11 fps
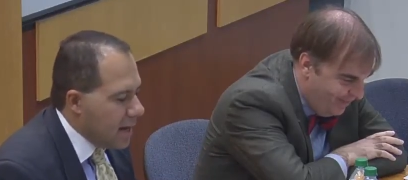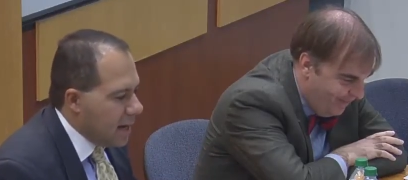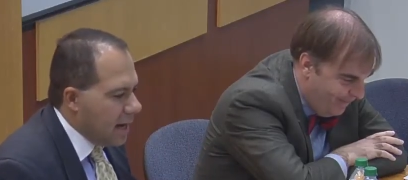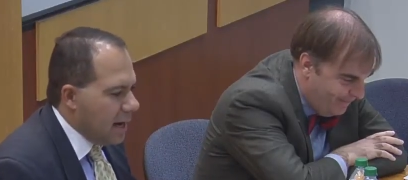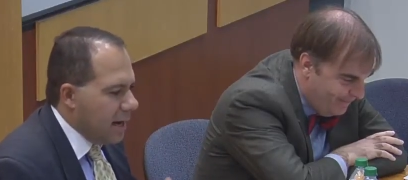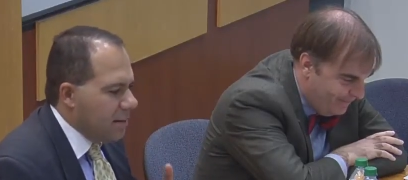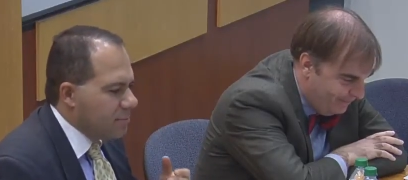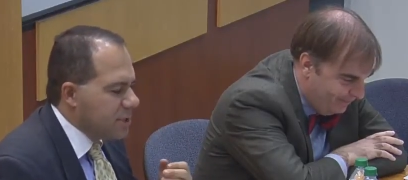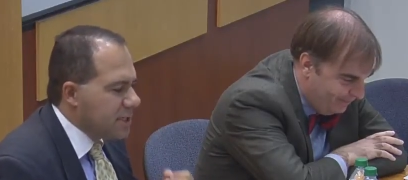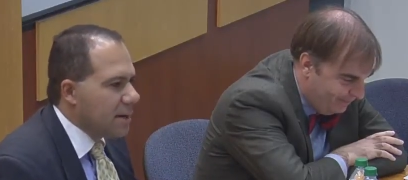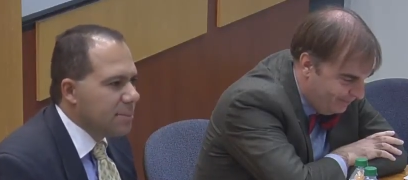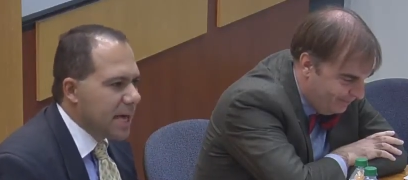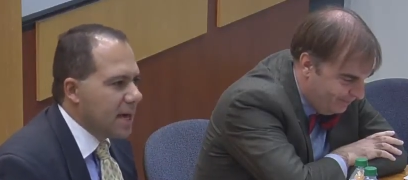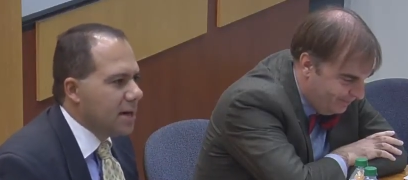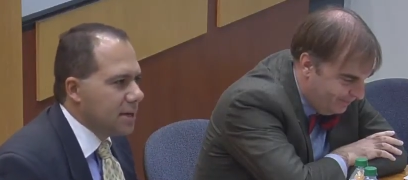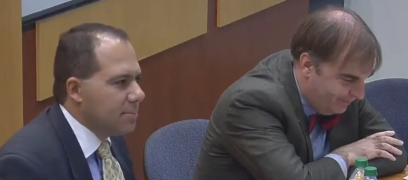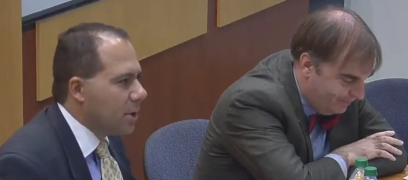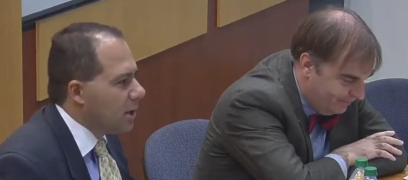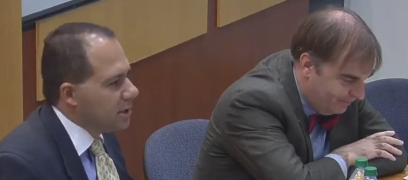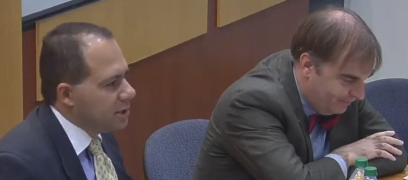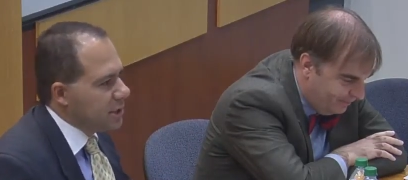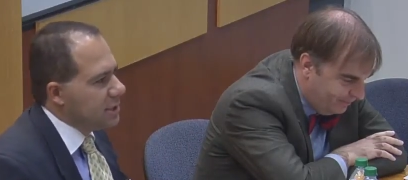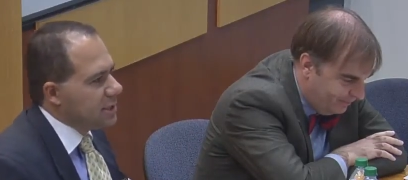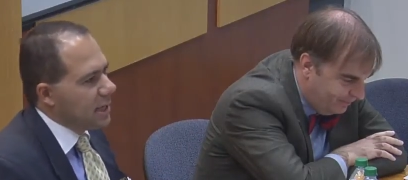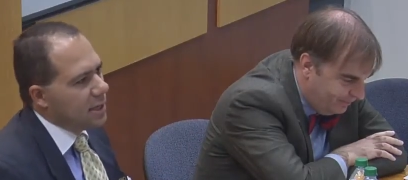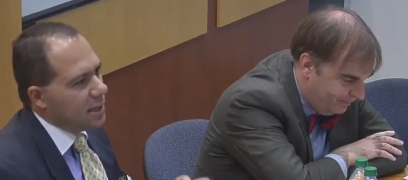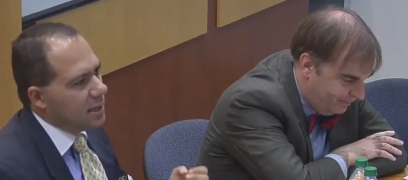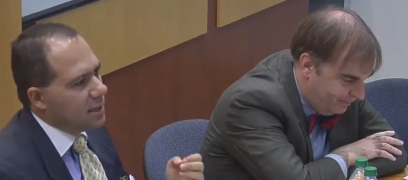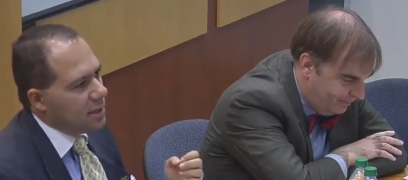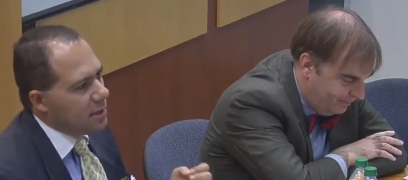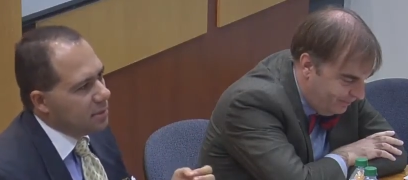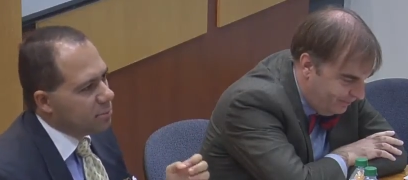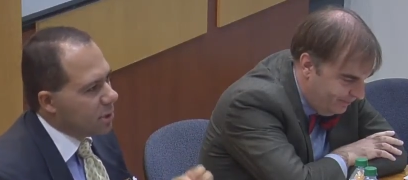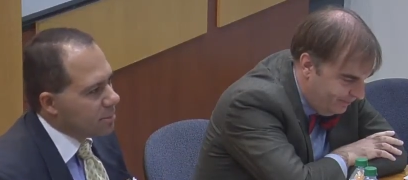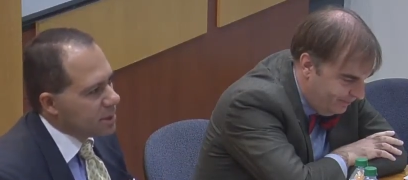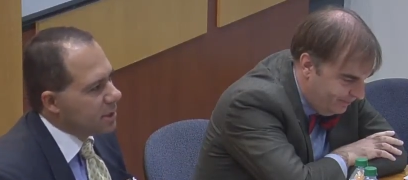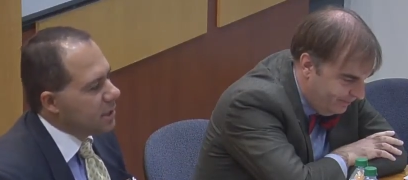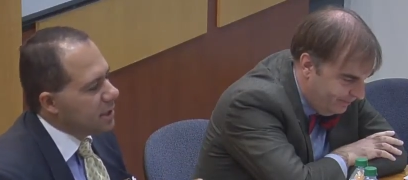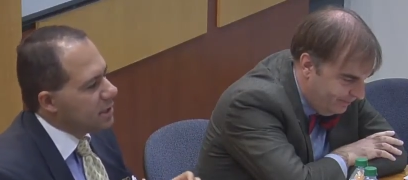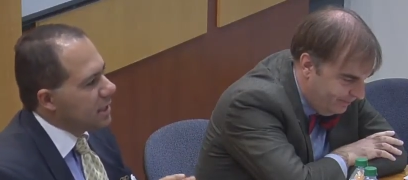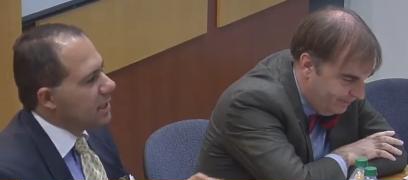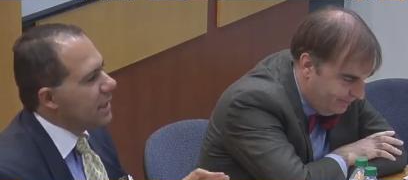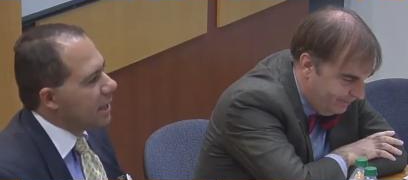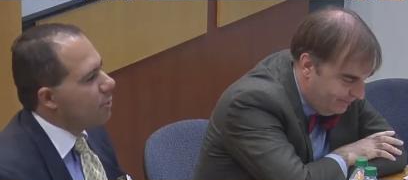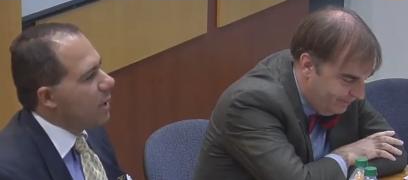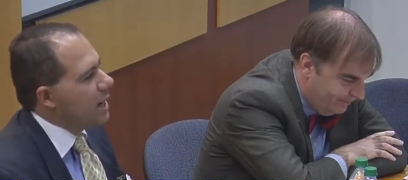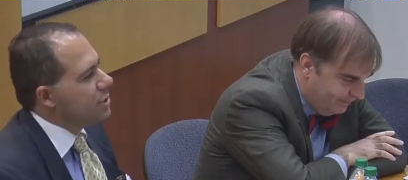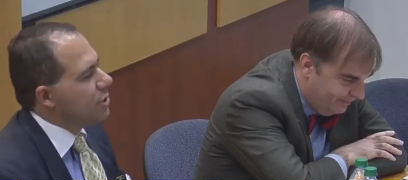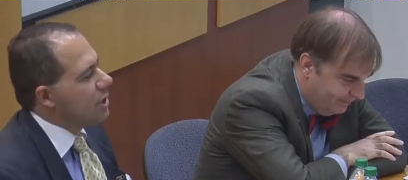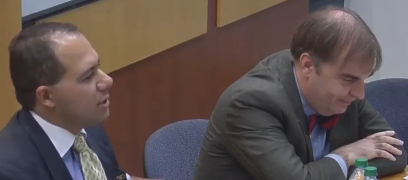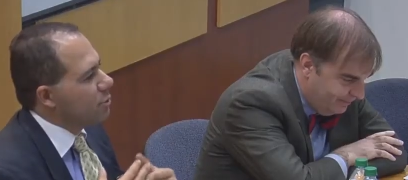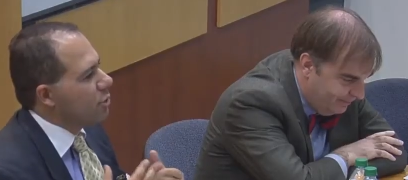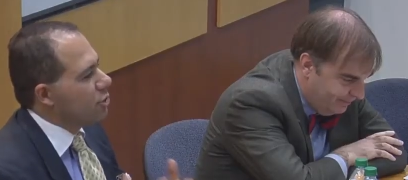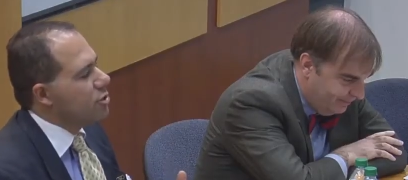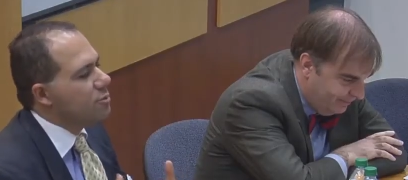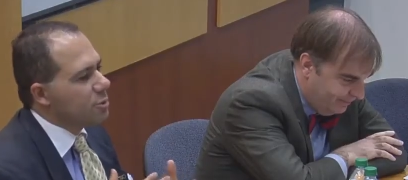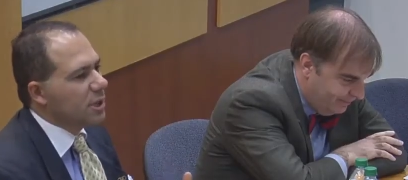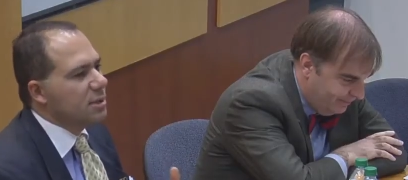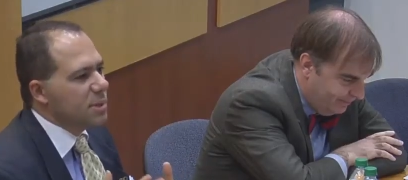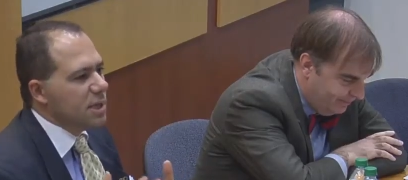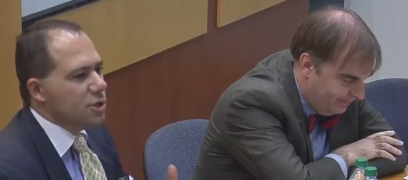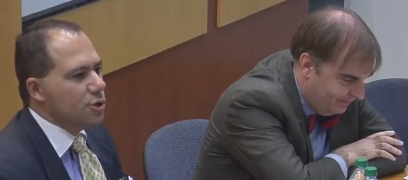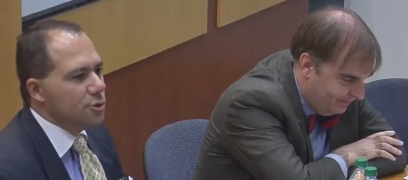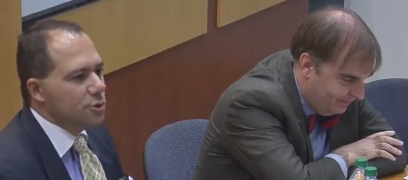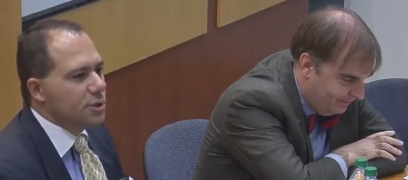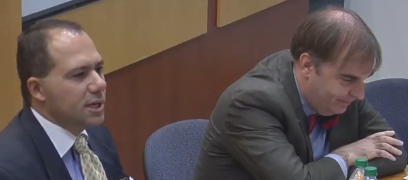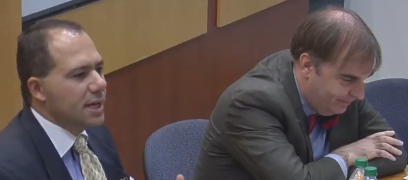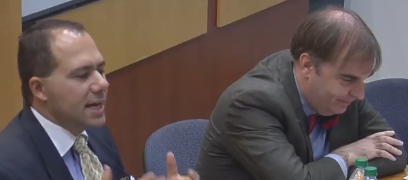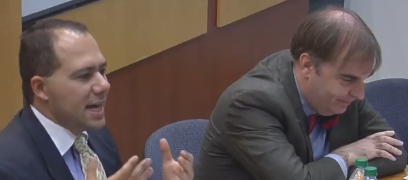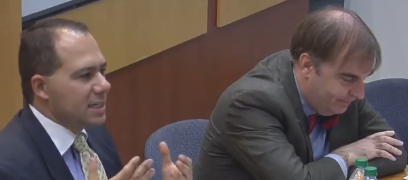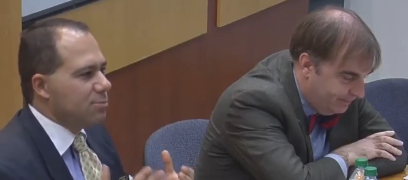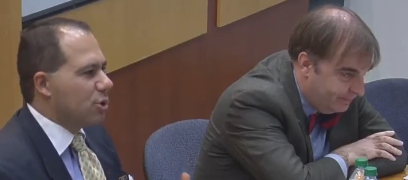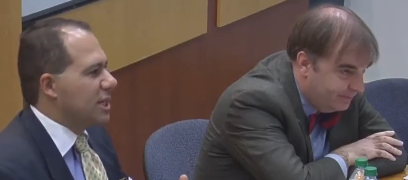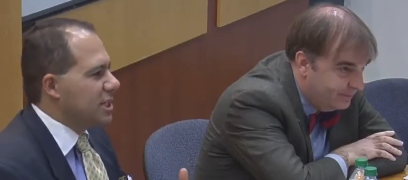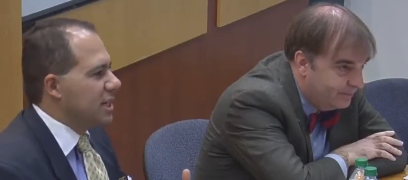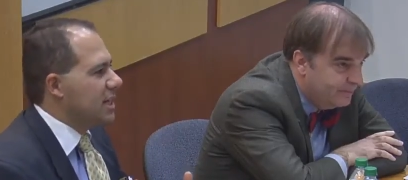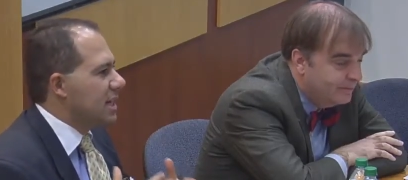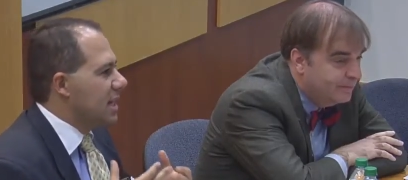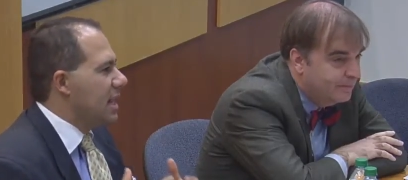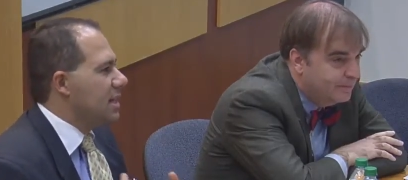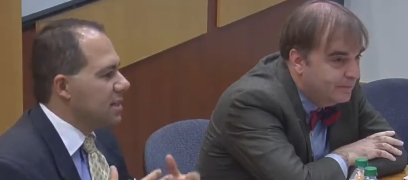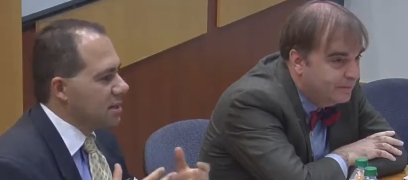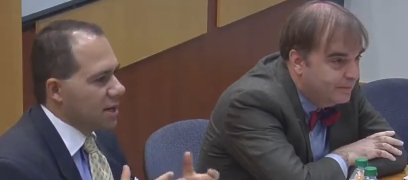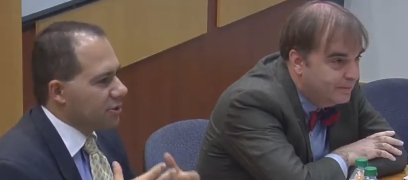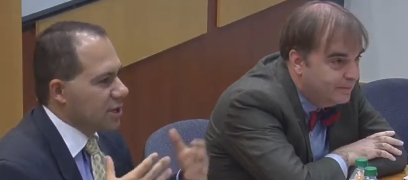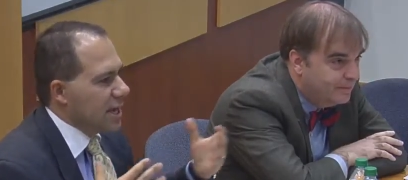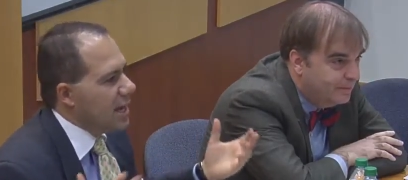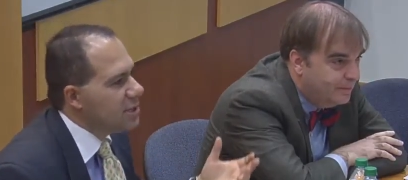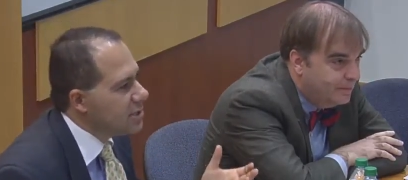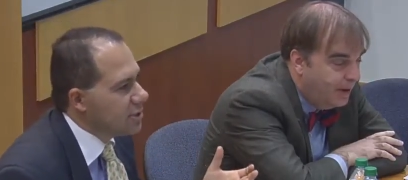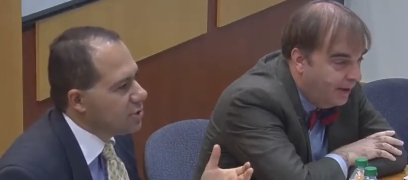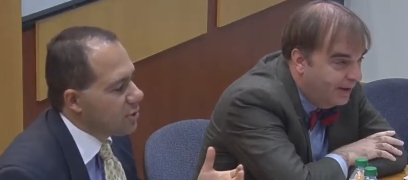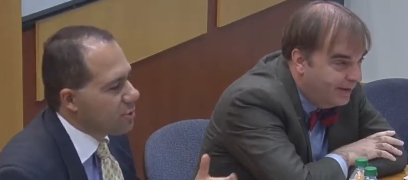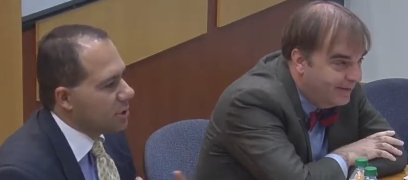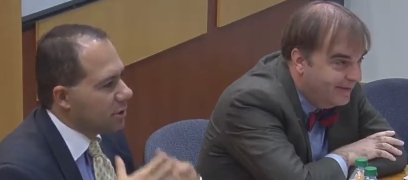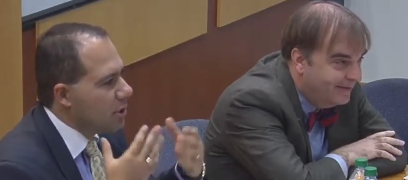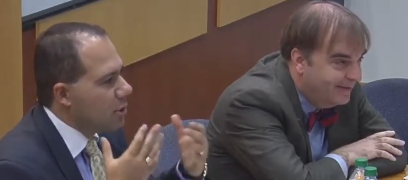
Speaker 1: Um, some Kennedy apologists say that he purposely did it that way so that it couldn't really be used as precedent in any other case. There's no real